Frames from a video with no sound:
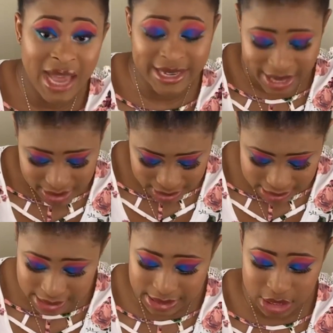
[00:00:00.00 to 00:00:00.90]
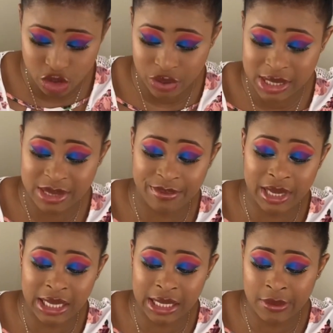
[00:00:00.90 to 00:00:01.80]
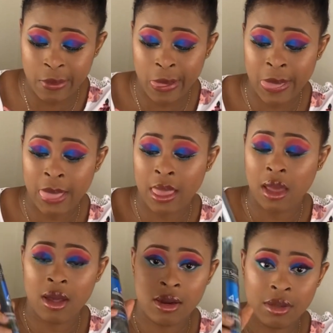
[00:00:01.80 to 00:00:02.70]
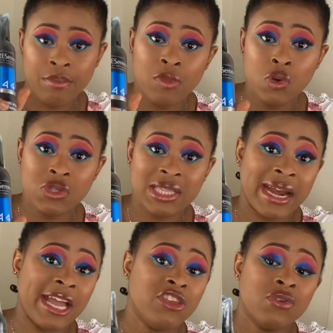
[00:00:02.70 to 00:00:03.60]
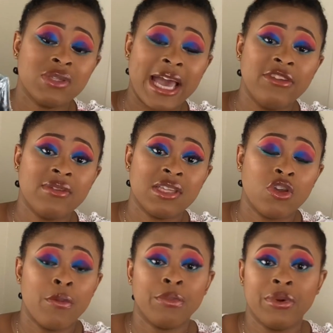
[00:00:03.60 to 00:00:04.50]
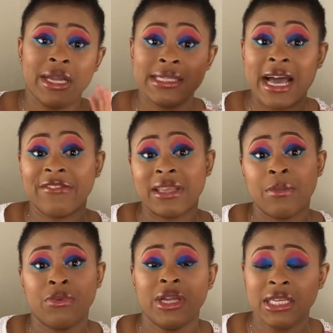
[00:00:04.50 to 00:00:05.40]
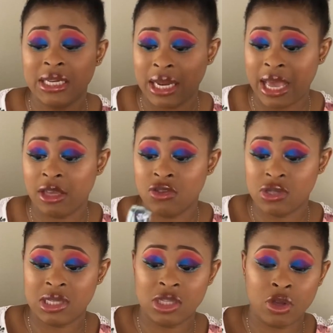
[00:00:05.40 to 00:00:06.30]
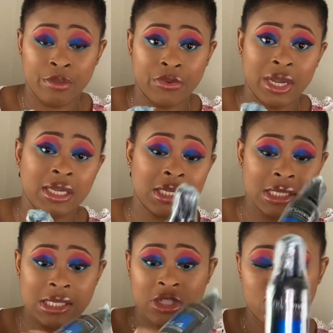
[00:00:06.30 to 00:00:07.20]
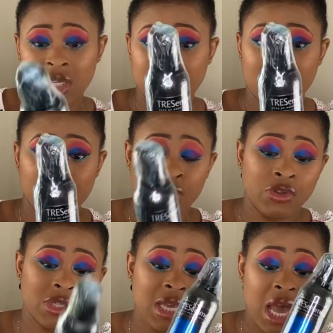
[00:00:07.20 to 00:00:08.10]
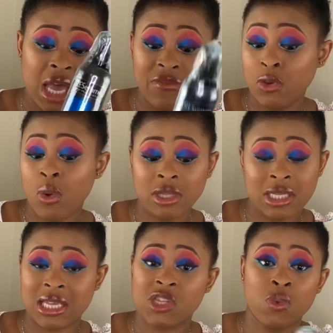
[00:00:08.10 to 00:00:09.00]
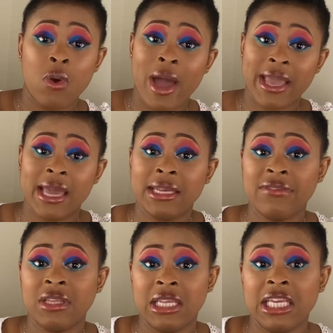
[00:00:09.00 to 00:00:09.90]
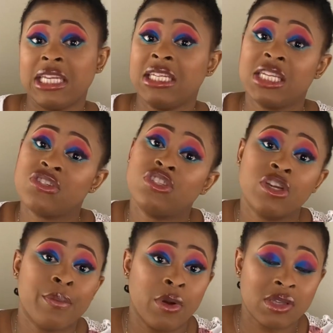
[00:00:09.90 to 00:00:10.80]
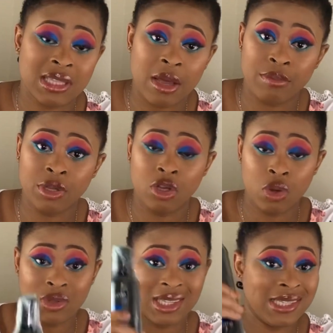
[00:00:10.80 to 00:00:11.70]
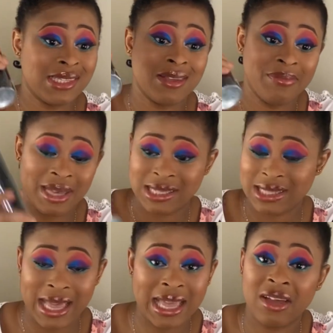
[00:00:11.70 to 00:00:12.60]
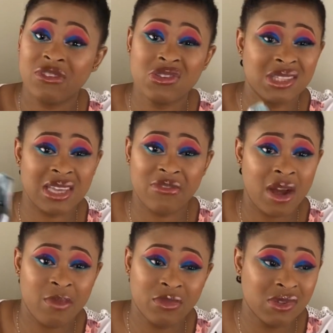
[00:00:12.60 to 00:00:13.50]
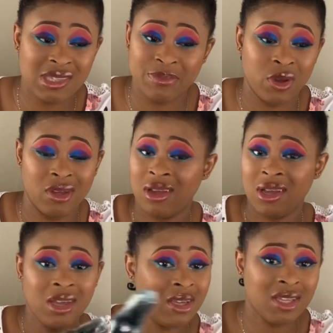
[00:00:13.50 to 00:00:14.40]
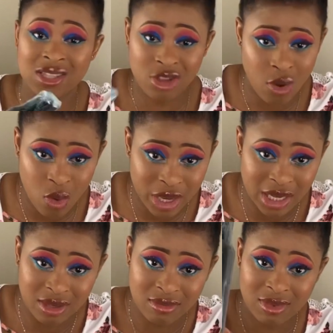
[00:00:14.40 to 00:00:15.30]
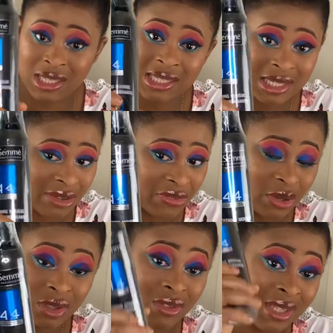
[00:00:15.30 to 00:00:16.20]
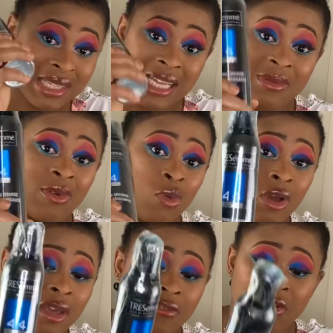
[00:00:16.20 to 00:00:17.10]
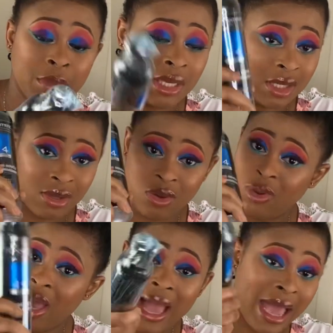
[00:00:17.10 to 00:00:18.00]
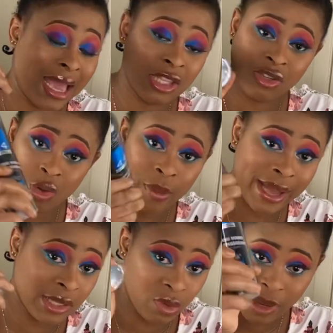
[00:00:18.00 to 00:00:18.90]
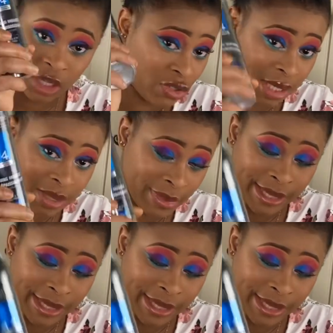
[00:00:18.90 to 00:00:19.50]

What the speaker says: then this is the Tresemme mousse that I use. I use it on braids. After braiding, I use this on braid. This is the Tresemme mousse. If you want this as well, I can leave the link in the description box down below. This is the best. Like, I've used several mousse, but it's not working. This is the real deal. This has been working for me, so I had to go back to my Tresemme.